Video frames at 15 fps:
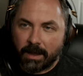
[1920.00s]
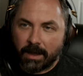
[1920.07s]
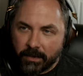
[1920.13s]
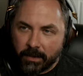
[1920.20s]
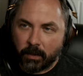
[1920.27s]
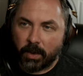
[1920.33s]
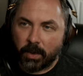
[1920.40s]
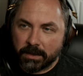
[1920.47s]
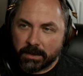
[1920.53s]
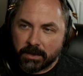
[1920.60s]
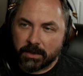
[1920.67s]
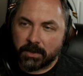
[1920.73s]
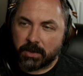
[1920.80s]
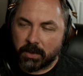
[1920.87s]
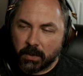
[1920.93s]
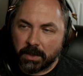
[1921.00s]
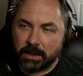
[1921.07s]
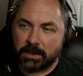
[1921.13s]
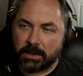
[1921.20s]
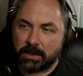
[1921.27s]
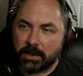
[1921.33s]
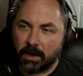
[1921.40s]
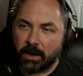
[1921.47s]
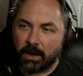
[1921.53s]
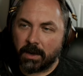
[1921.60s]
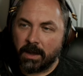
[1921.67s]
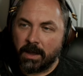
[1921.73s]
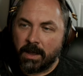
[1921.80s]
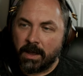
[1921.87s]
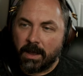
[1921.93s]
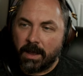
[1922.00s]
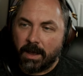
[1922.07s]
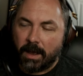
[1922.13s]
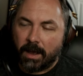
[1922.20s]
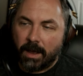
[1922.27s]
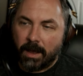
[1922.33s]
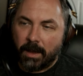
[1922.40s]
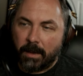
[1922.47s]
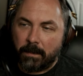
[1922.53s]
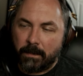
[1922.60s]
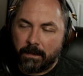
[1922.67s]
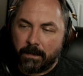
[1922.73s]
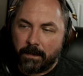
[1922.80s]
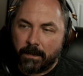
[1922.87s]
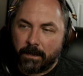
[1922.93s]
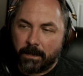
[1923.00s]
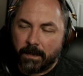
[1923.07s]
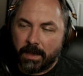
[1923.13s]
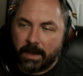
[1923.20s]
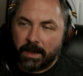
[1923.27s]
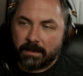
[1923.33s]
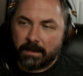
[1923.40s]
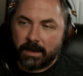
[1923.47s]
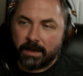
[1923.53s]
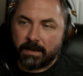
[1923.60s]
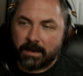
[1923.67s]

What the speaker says: from? Where does the story start? It's